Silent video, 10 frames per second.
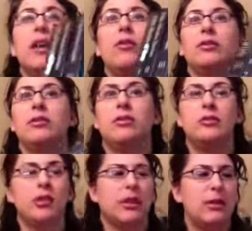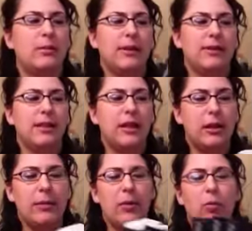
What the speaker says: It was a New York Times bestseller. I'm like,